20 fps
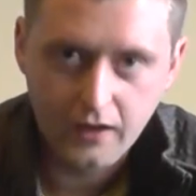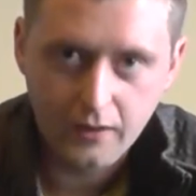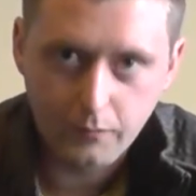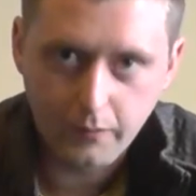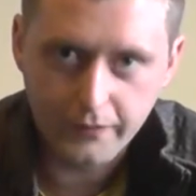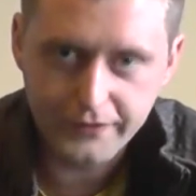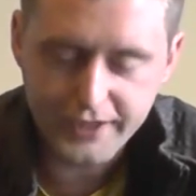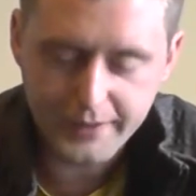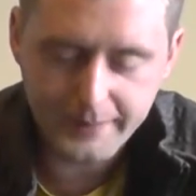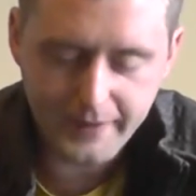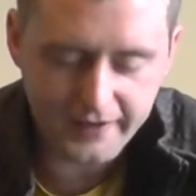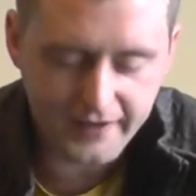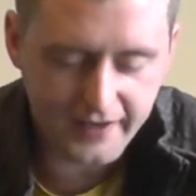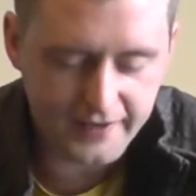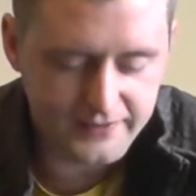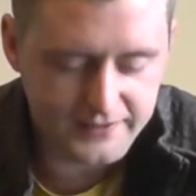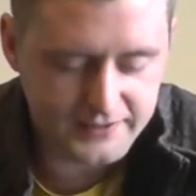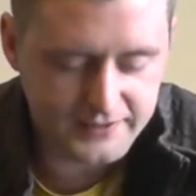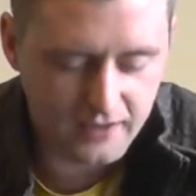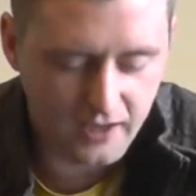One thing about
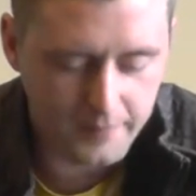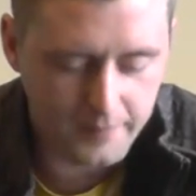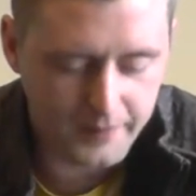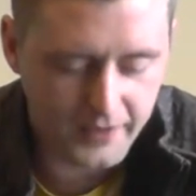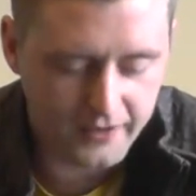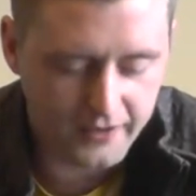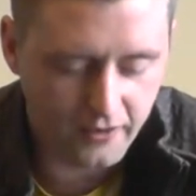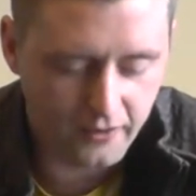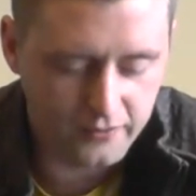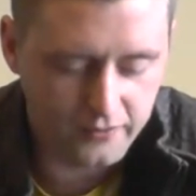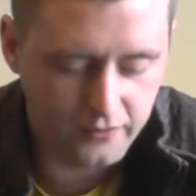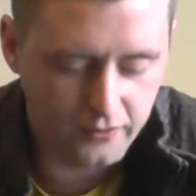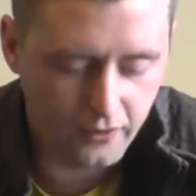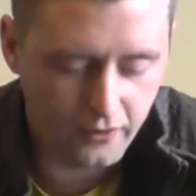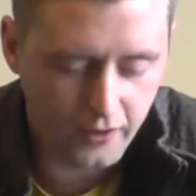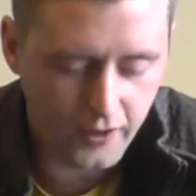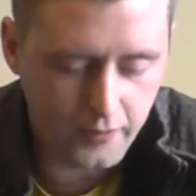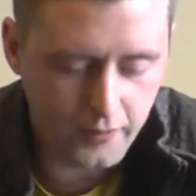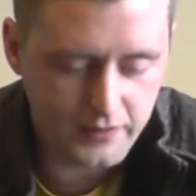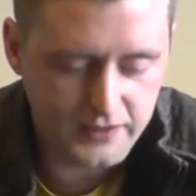getting the slide back on,
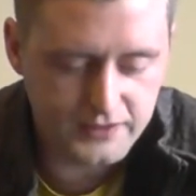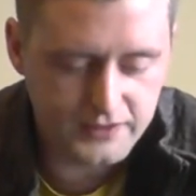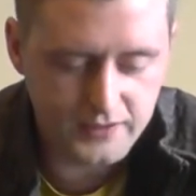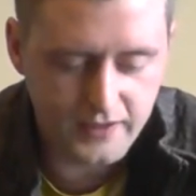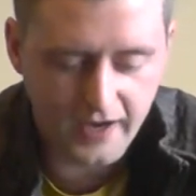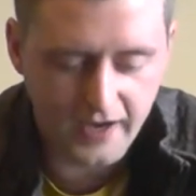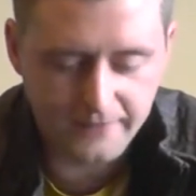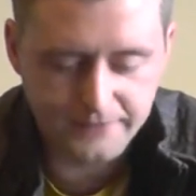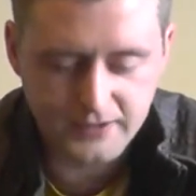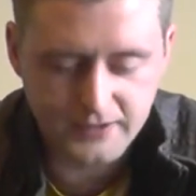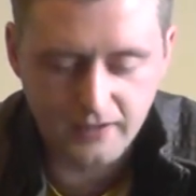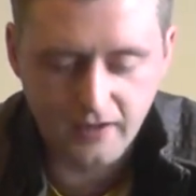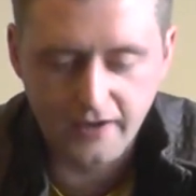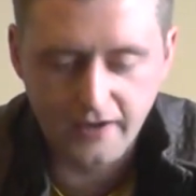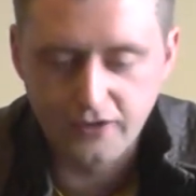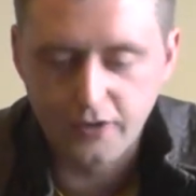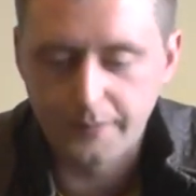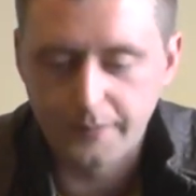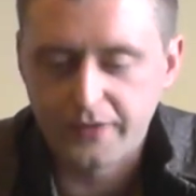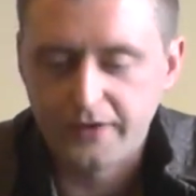not only do you have to
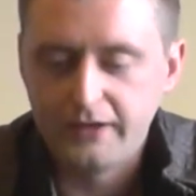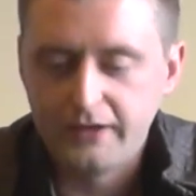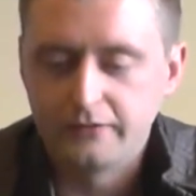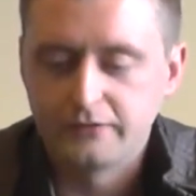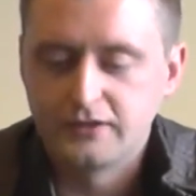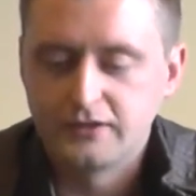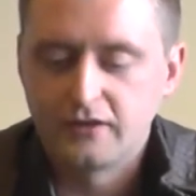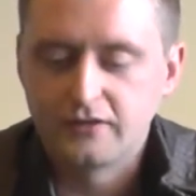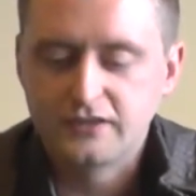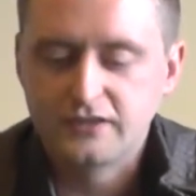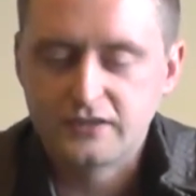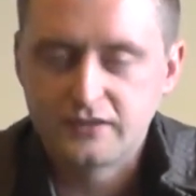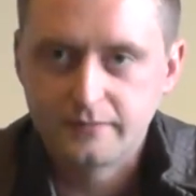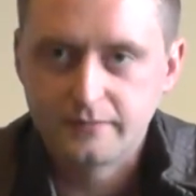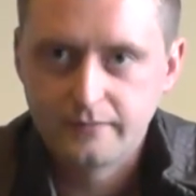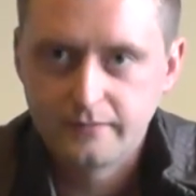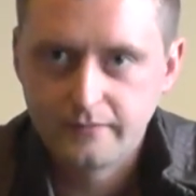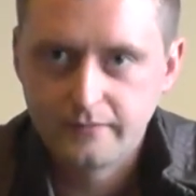line up the little dots,